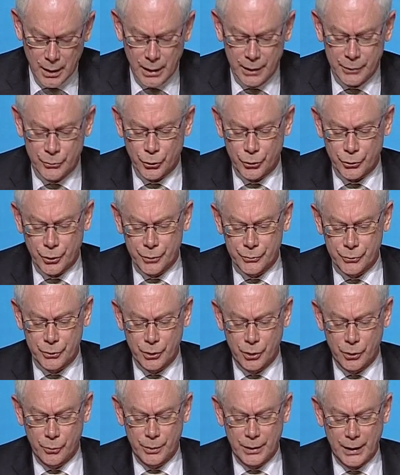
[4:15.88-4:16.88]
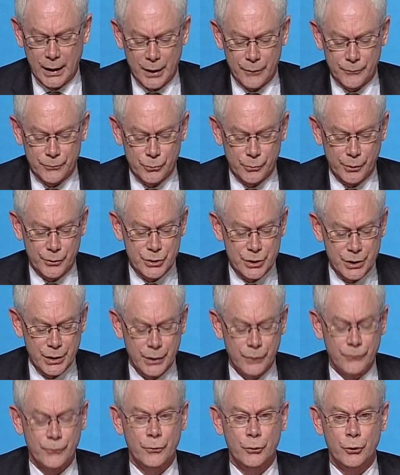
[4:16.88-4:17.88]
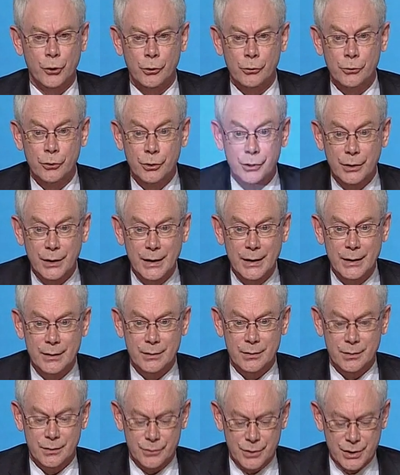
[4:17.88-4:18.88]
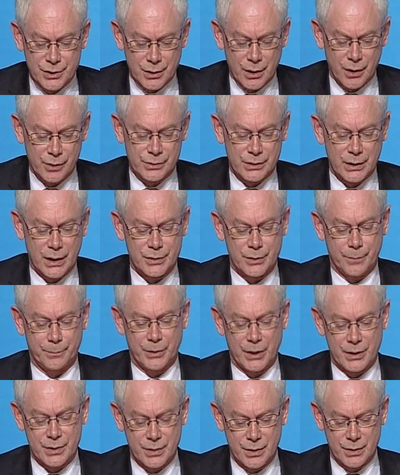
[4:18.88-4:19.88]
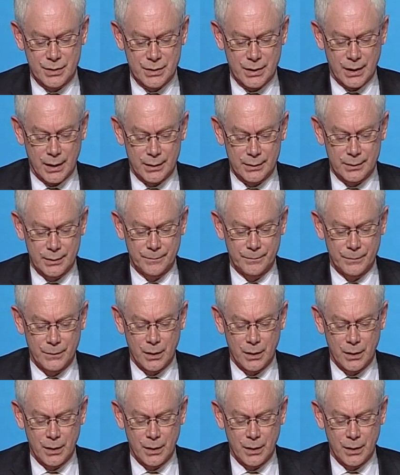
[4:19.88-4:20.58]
In Toronto, we have to achieve concrete results, as the President said.